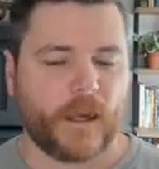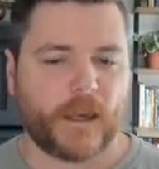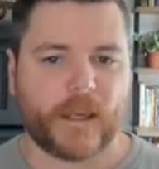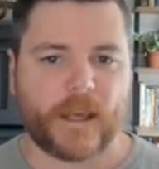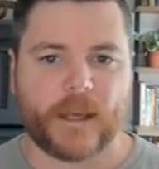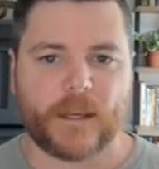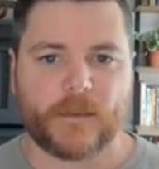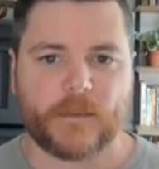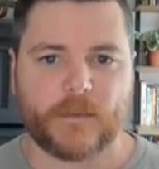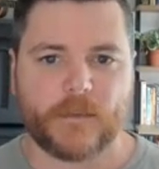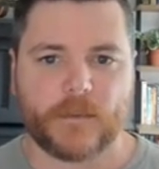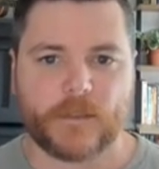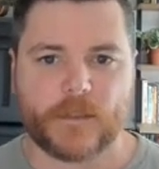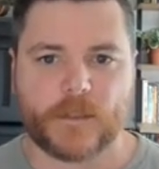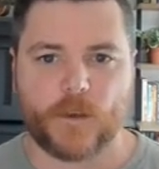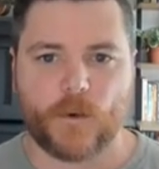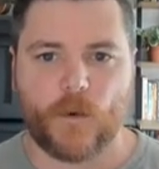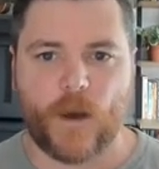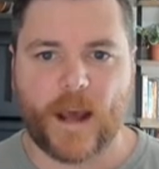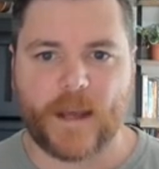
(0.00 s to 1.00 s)
Again,
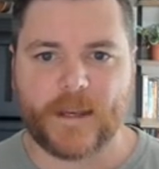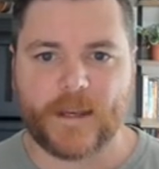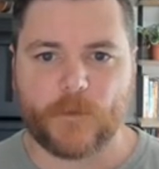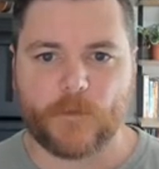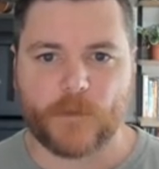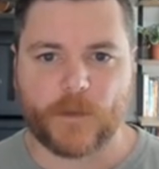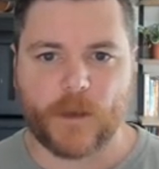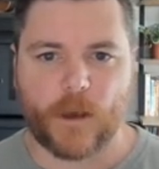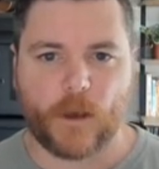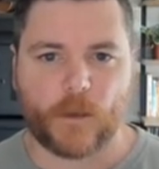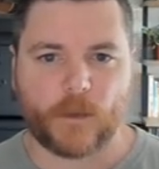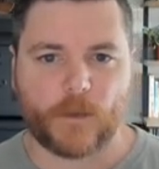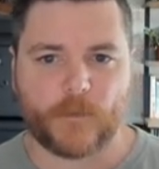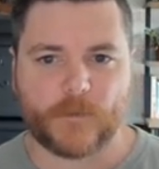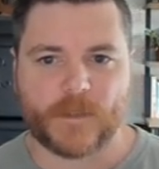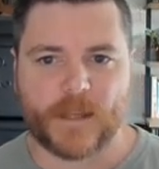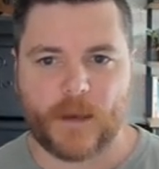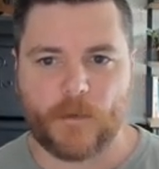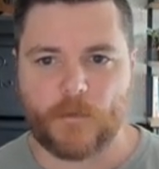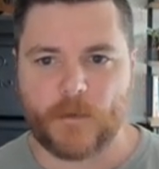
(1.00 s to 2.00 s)
so I did it with
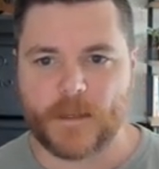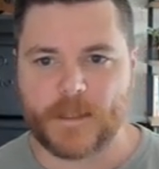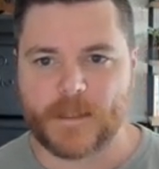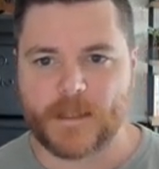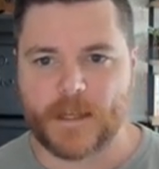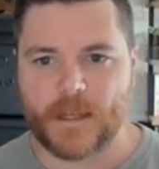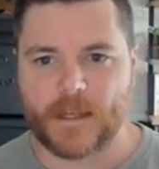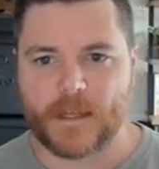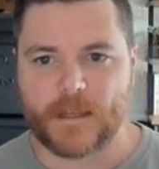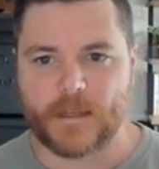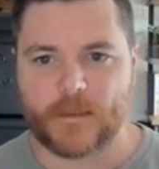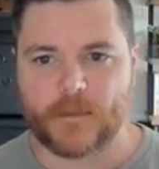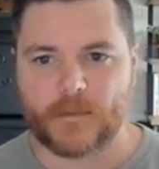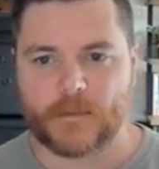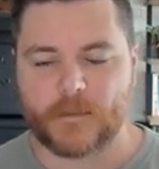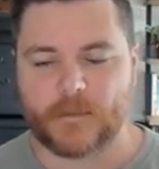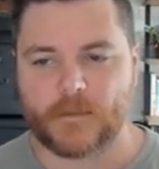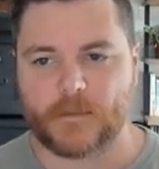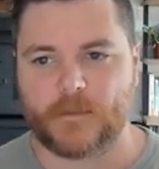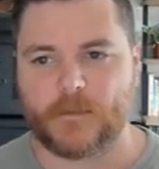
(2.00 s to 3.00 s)
columns. I want to say
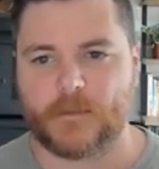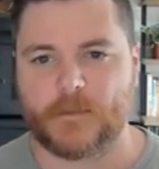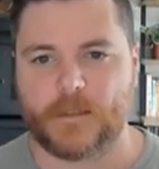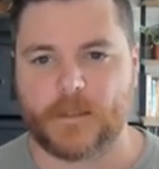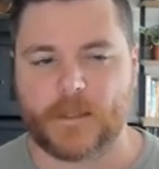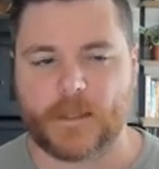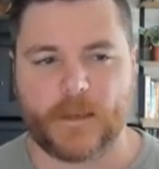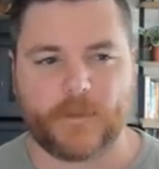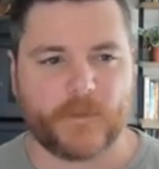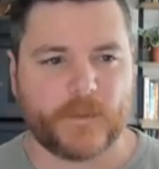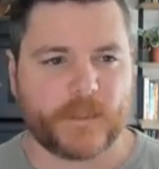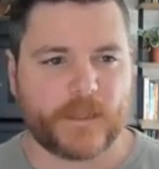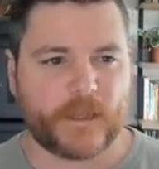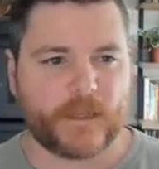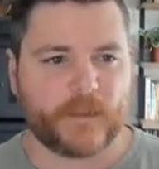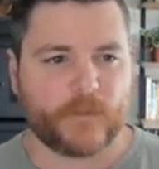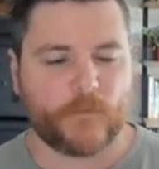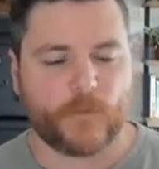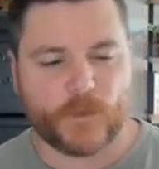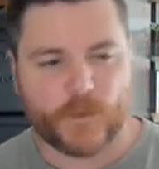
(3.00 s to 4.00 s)
in Kevin's, I
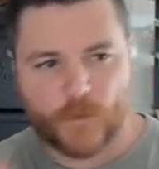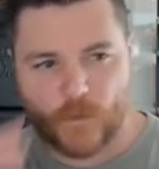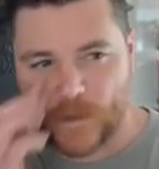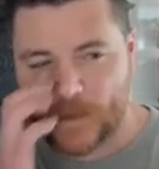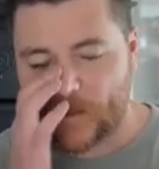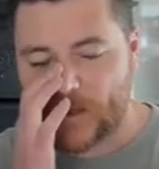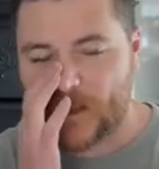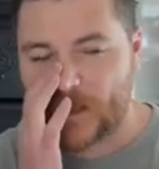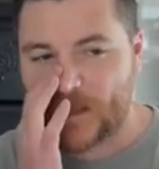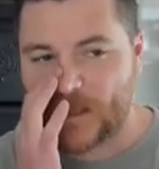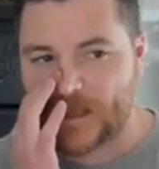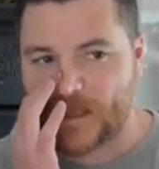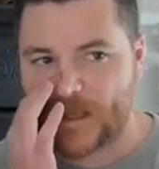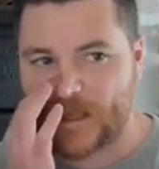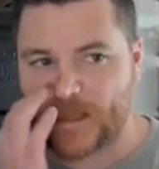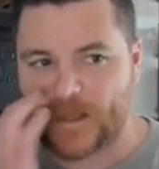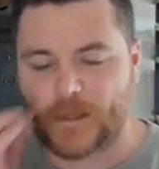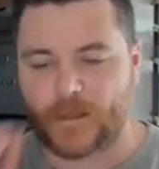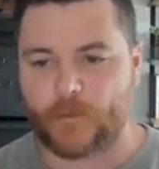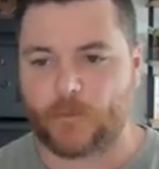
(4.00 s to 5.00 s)
didn't watch the whole thing, but I think he
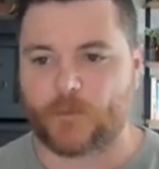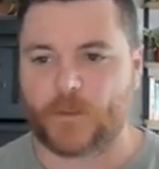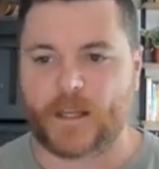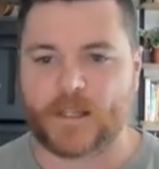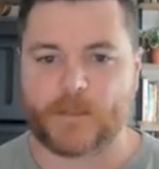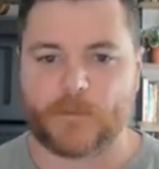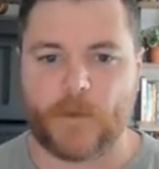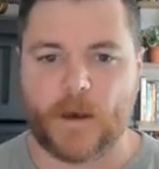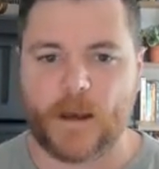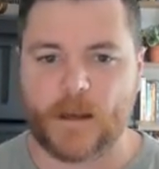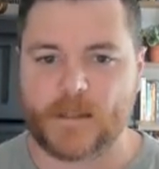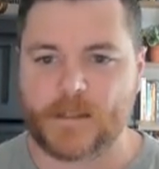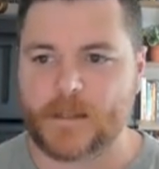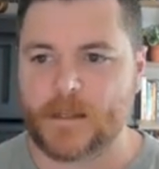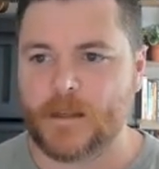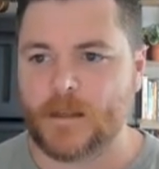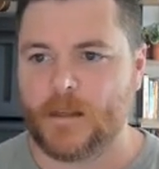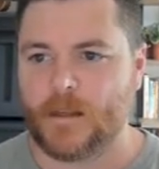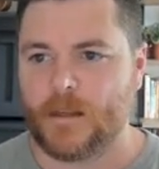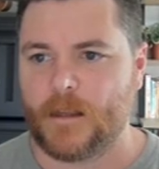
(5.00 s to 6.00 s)
did it in a flexbox.
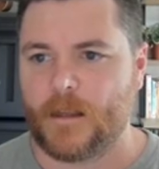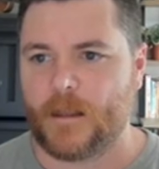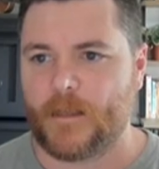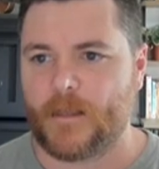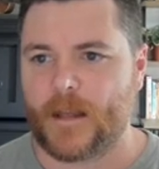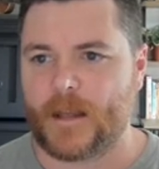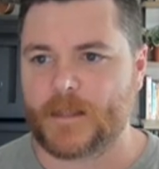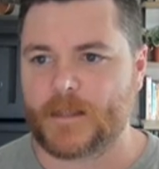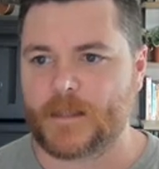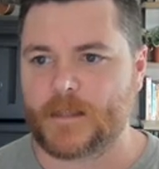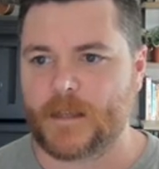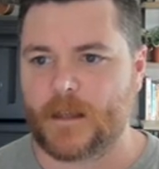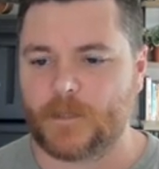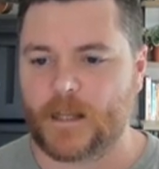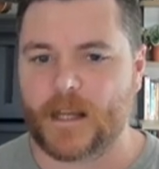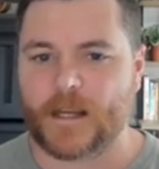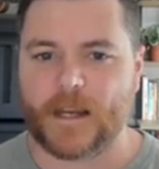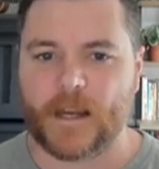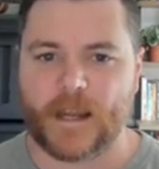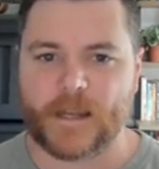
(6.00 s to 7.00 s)
That's
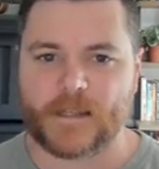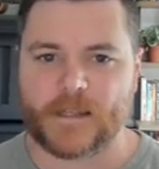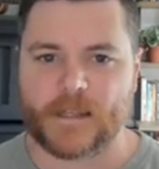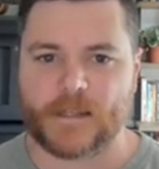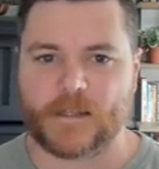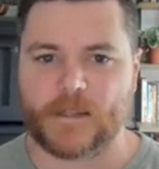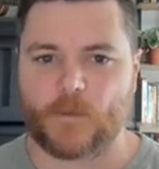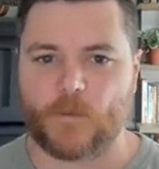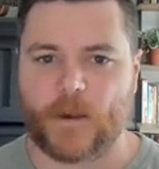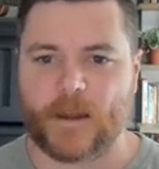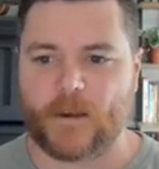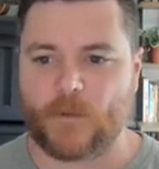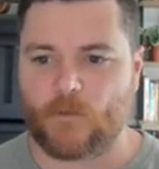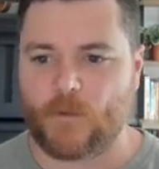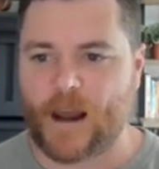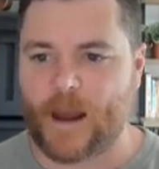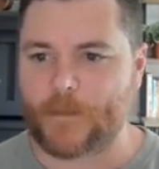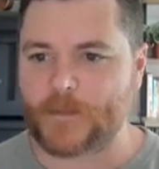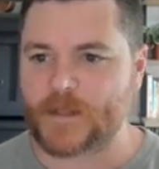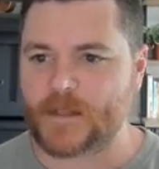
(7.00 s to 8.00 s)
kind of nice because the way it
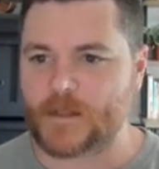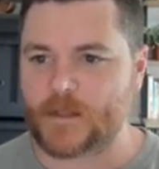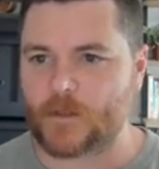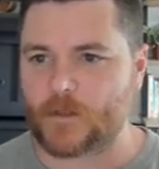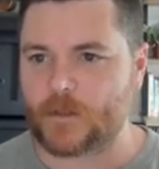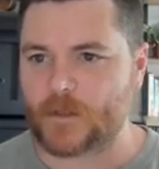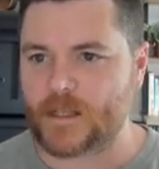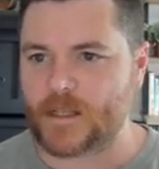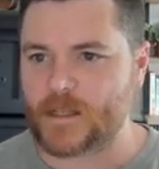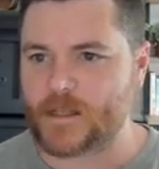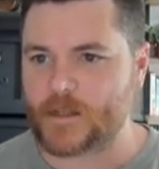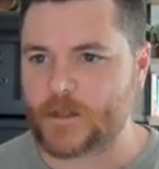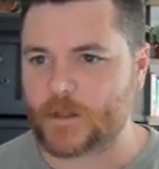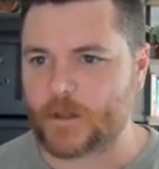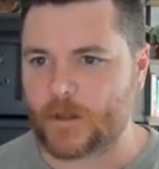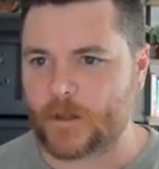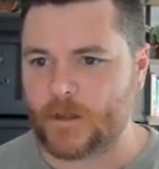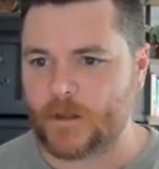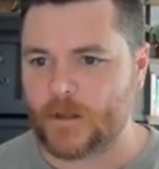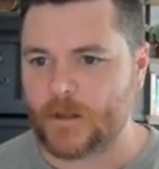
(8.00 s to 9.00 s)
wraps is a little
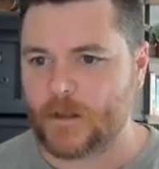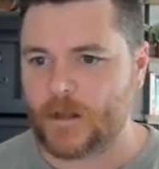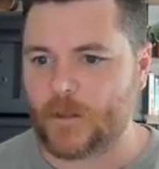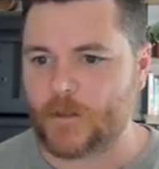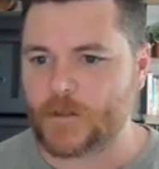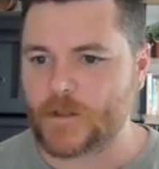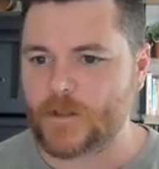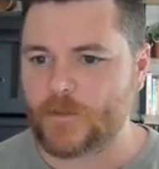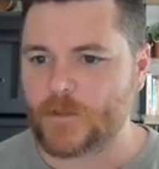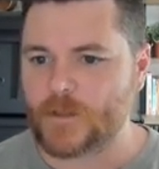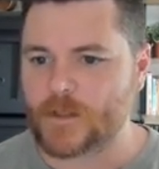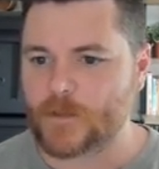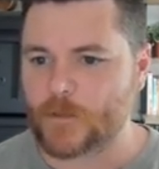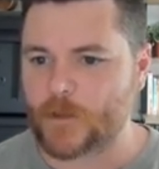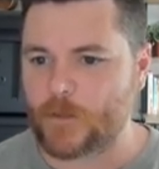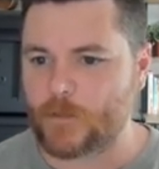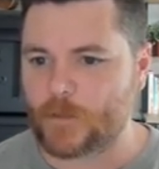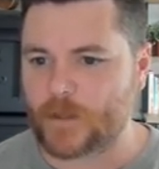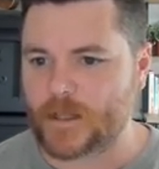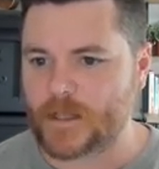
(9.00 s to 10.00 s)
easier. There's definitely some
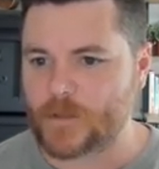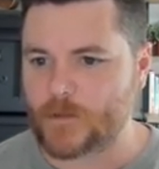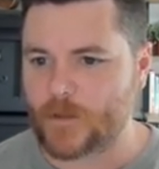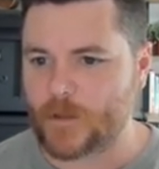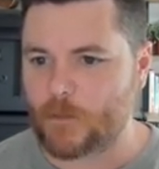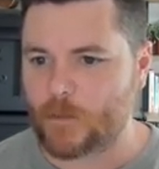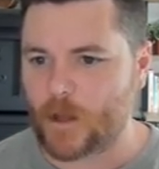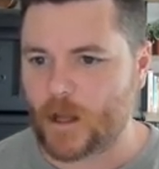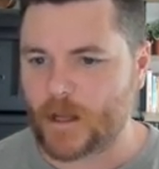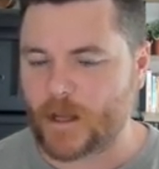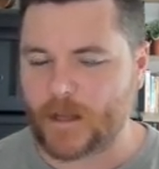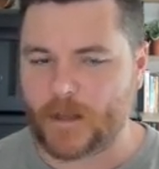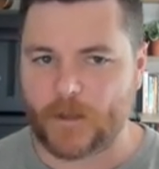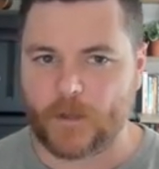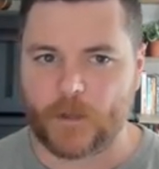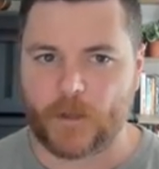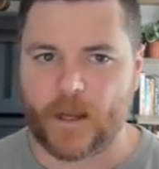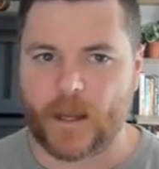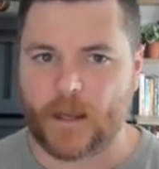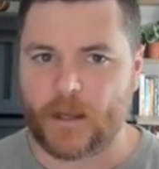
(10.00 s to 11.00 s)
complaints around the block
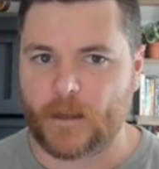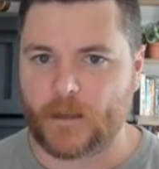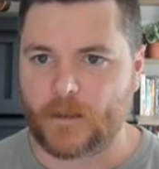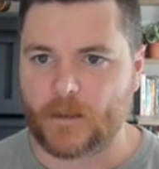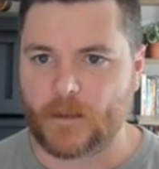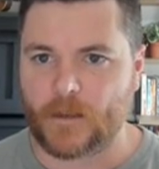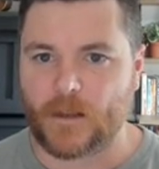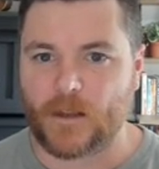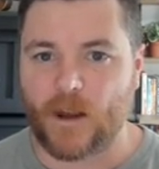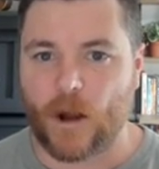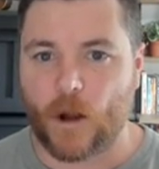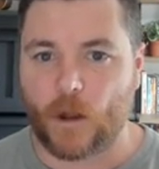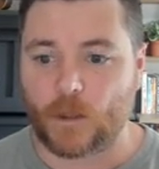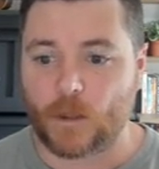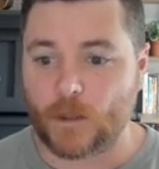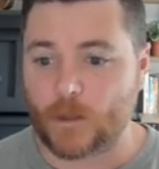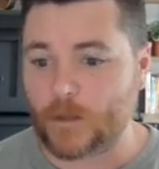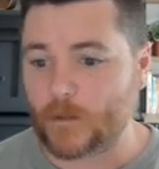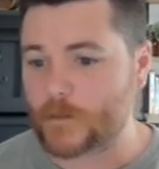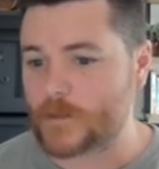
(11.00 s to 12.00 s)
editor and
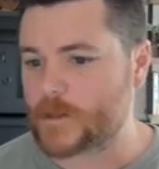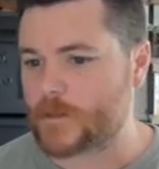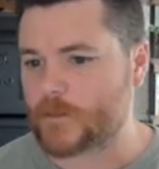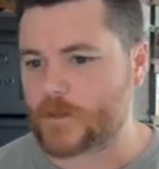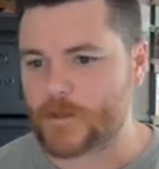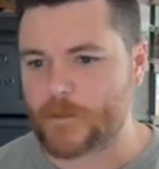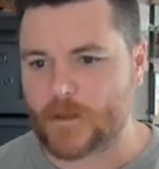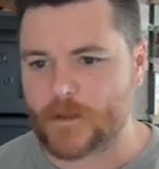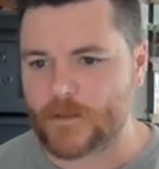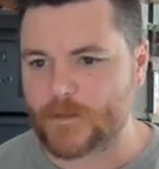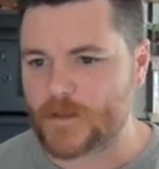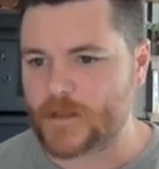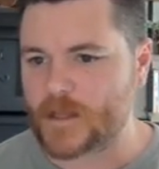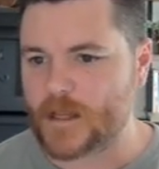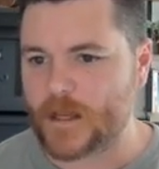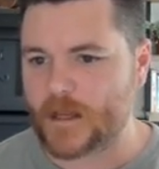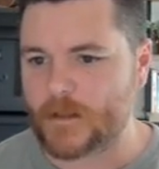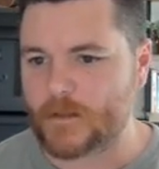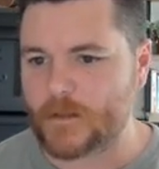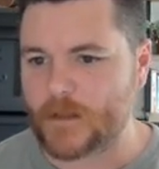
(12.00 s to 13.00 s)
columns and responsive
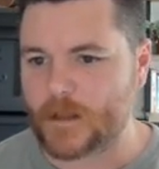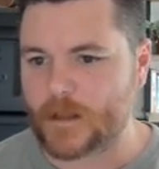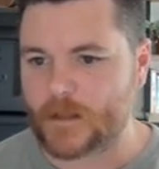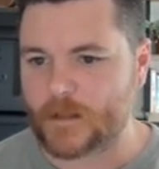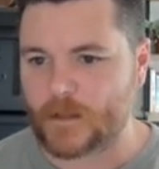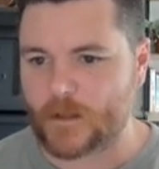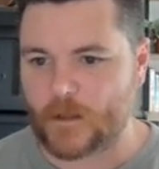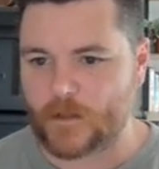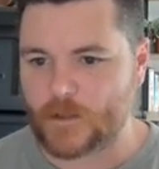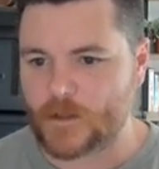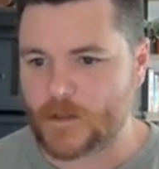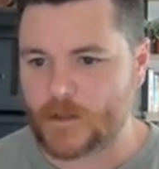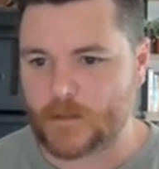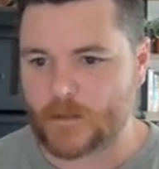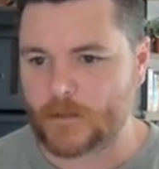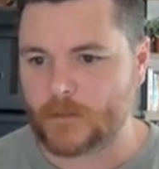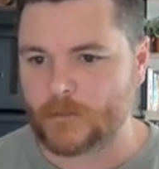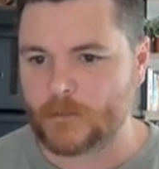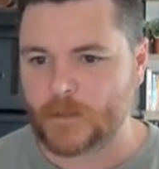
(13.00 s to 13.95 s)
design, and I'll just